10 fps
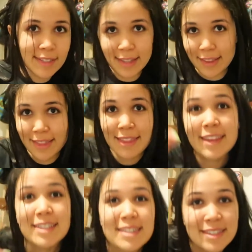it to
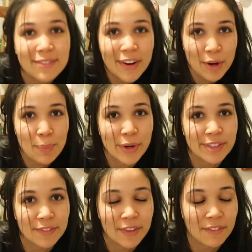this very
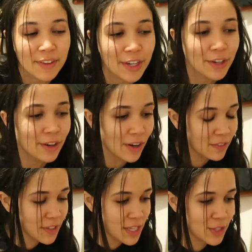point of the video,
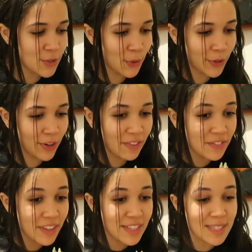of the tutorial, of
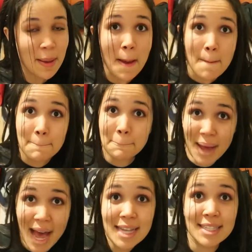this
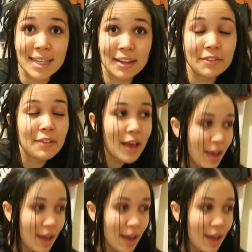massive